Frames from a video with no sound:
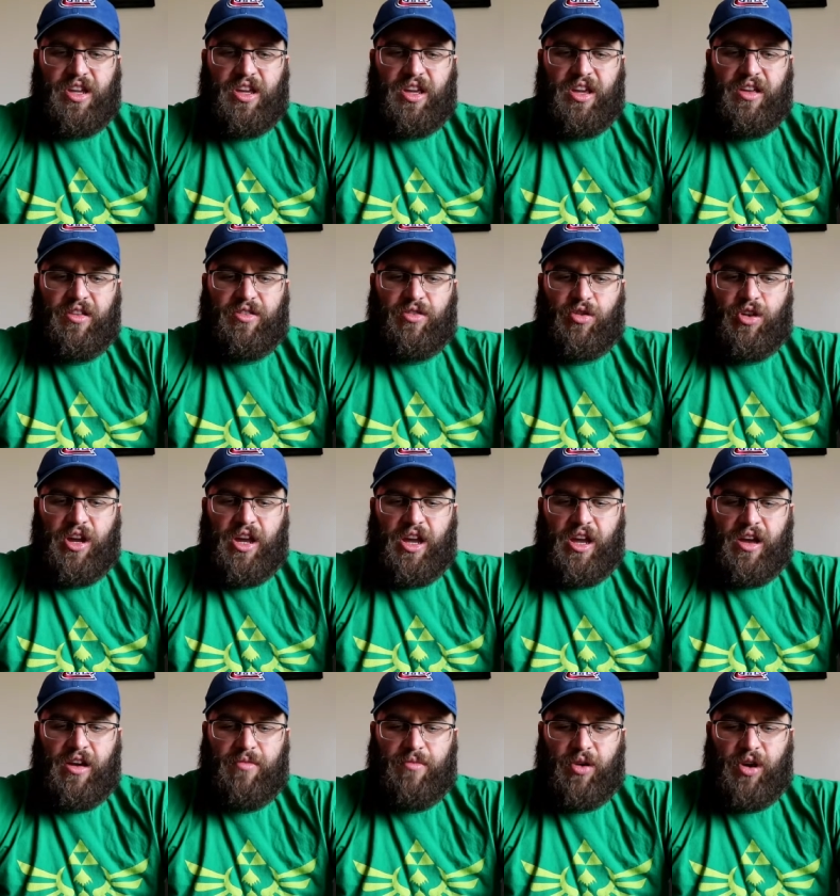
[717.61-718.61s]

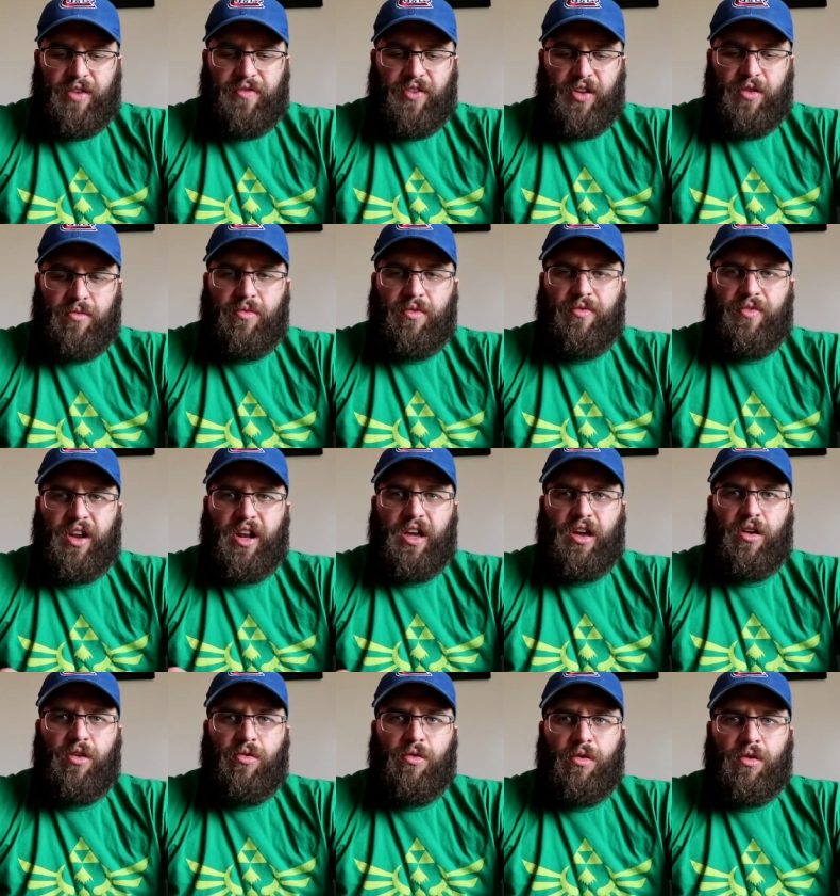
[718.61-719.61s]
E3 briefing
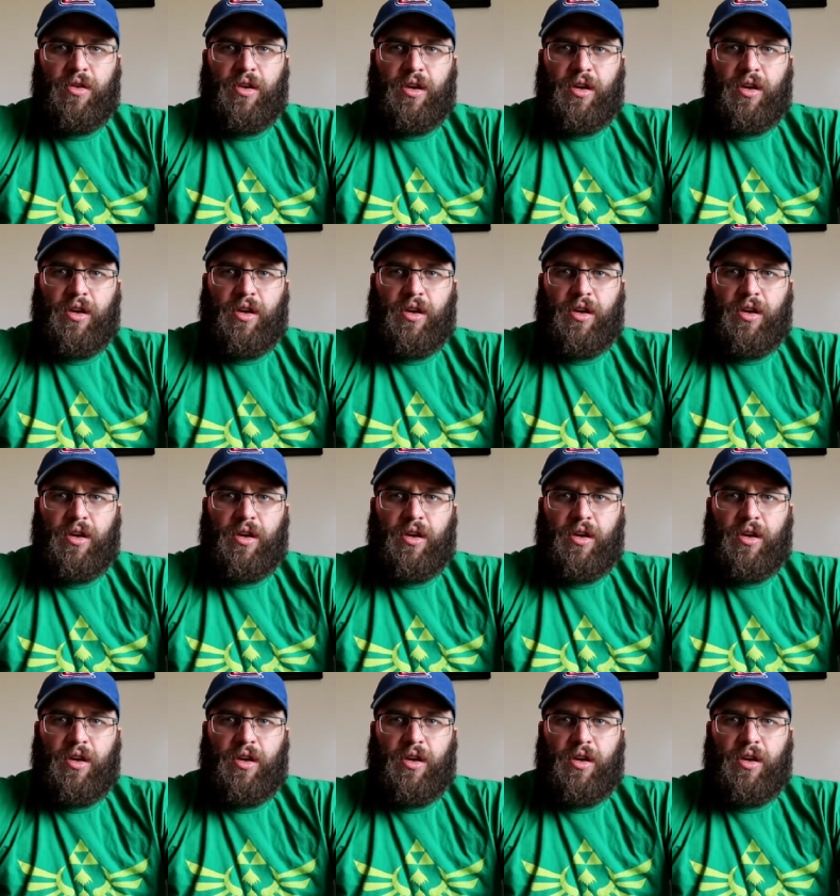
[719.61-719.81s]
video.